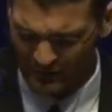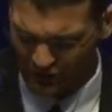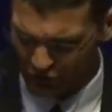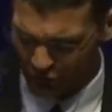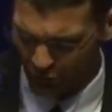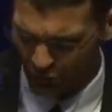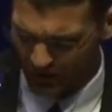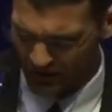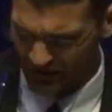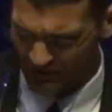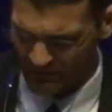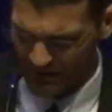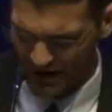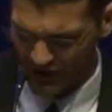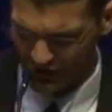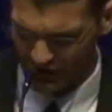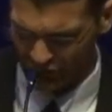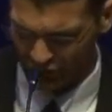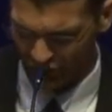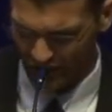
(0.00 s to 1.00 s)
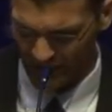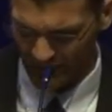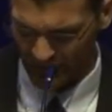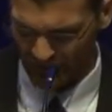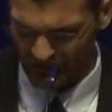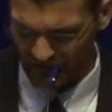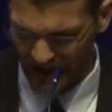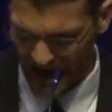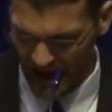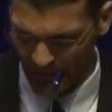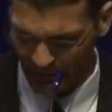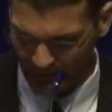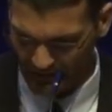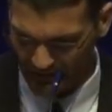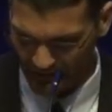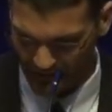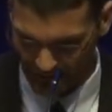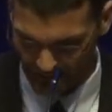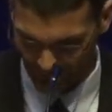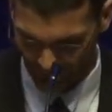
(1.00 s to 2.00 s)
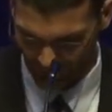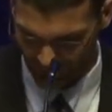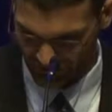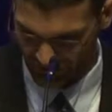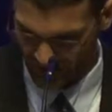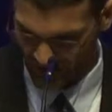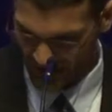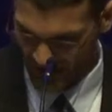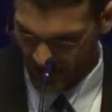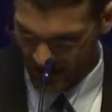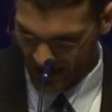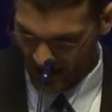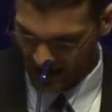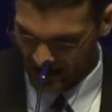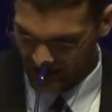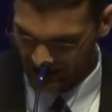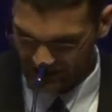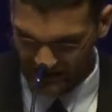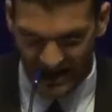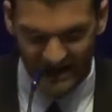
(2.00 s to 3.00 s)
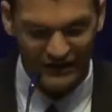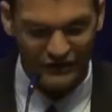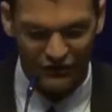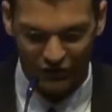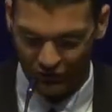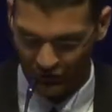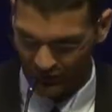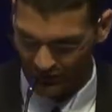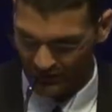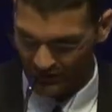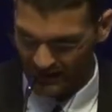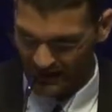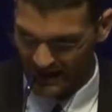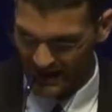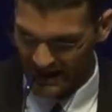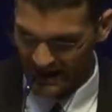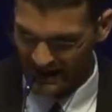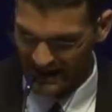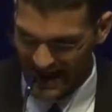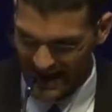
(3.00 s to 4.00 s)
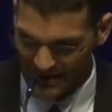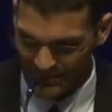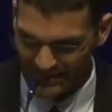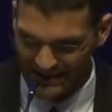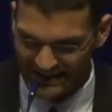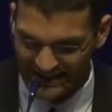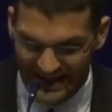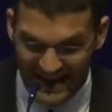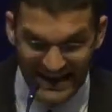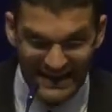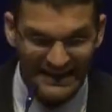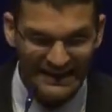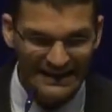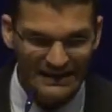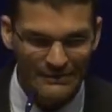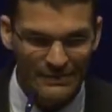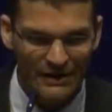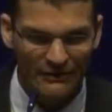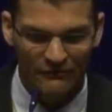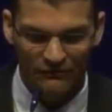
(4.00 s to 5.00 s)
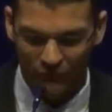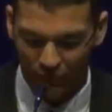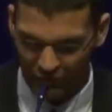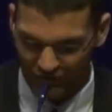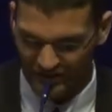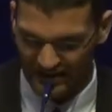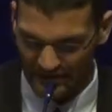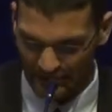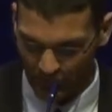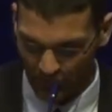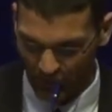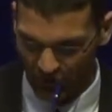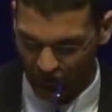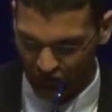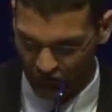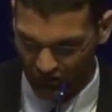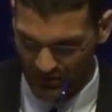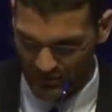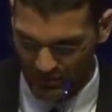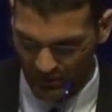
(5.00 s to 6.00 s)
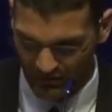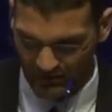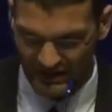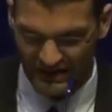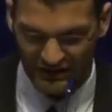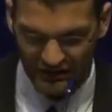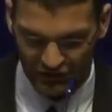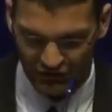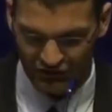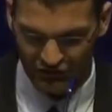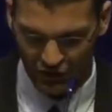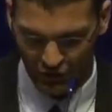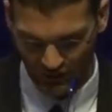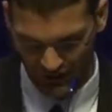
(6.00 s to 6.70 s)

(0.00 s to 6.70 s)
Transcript: majority of modern astronomers now believe the universe is not eternal. It had a beginning about 14.3 billion years ago,